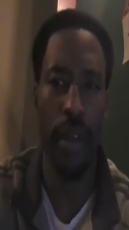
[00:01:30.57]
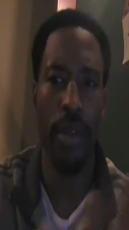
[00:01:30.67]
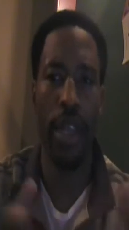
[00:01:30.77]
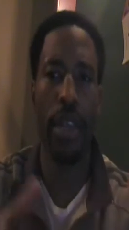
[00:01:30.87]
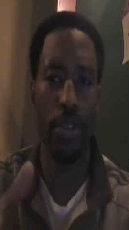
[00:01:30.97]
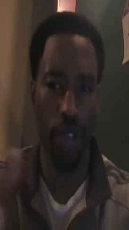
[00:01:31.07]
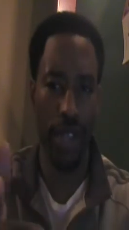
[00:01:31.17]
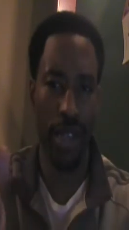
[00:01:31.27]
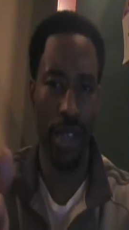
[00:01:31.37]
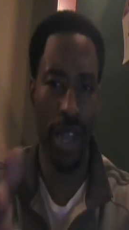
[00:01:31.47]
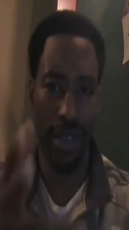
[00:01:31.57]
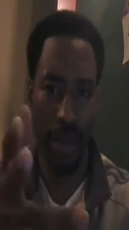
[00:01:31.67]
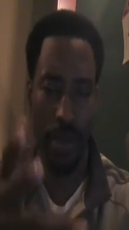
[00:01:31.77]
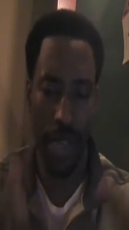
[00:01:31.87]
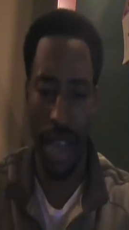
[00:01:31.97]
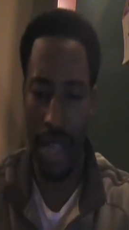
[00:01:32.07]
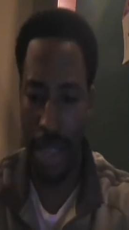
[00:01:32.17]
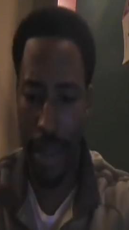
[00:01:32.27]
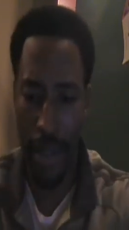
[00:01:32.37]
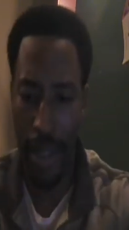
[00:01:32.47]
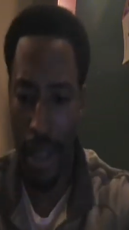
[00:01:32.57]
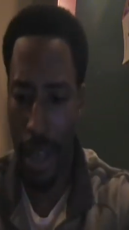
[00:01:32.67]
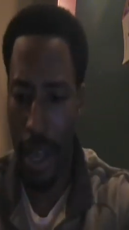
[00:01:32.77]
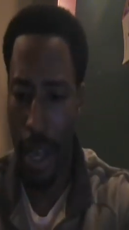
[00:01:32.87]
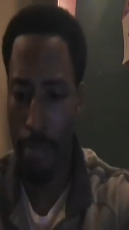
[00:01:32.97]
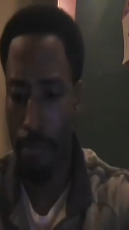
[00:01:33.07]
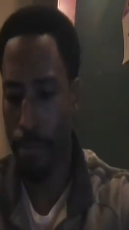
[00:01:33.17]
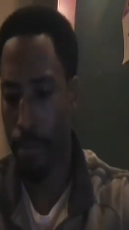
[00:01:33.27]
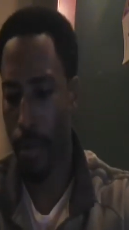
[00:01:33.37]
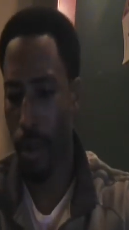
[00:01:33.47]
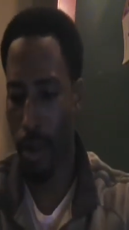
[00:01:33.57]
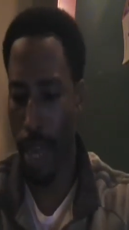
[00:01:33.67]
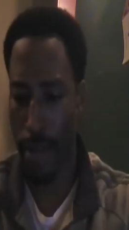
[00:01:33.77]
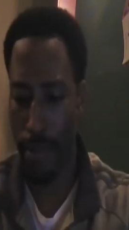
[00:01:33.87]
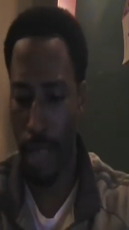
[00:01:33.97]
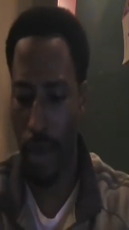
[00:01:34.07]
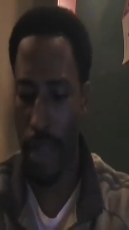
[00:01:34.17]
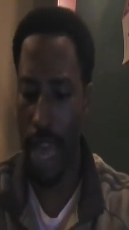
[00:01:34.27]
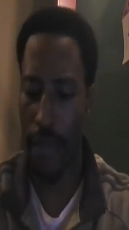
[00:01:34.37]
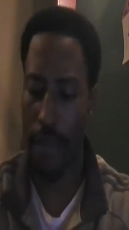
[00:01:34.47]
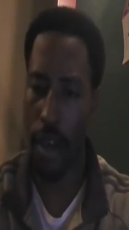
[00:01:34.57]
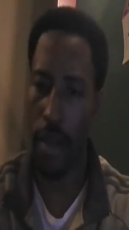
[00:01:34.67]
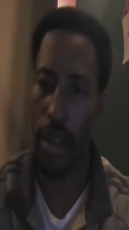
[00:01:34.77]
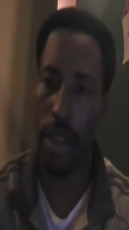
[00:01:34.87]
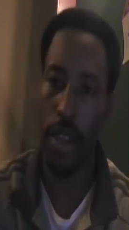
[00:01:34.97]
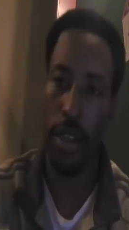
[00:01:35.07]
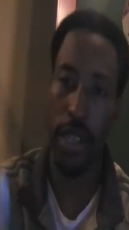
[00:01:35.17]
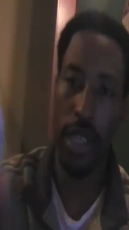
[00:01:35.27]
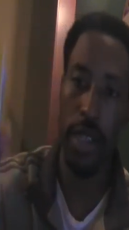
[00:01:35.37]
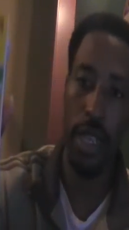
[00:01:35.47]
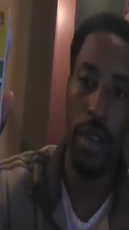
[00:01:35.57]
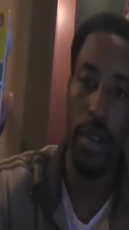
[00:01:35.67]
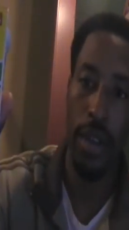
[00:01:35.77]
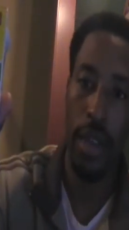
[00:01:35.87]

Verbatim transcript: I want to illustrate this concept of Kanye. Um, okay, here we have. Uh, you see this here?